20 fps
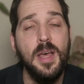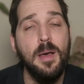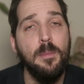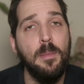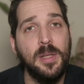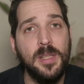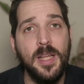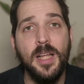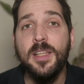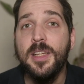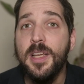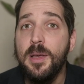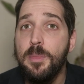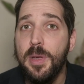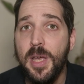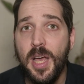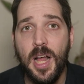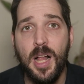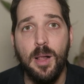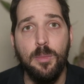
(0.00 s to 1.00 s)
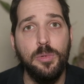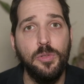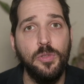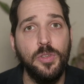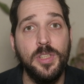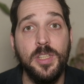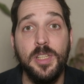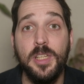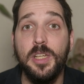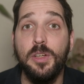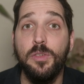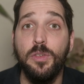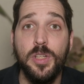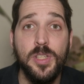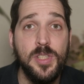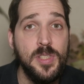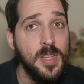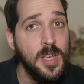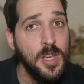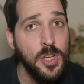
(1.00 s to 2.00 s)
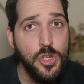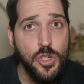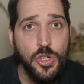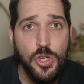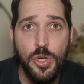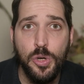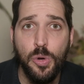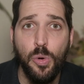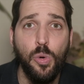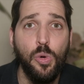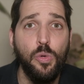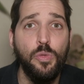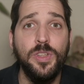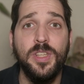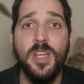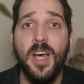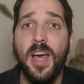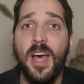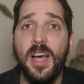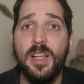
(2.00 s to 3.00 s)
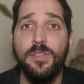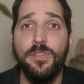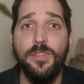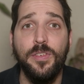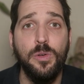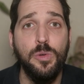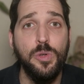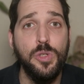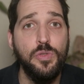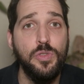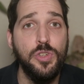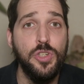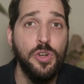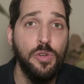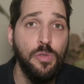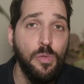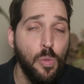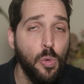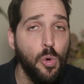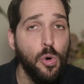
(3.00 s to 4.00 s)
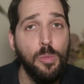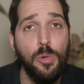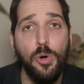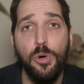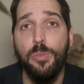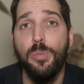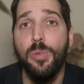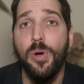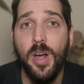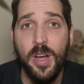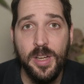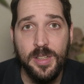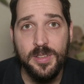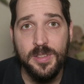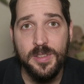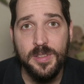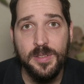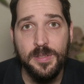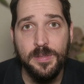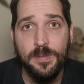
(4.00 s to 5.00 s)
But that can be helped with equalization or with the headphones which are warm or bright.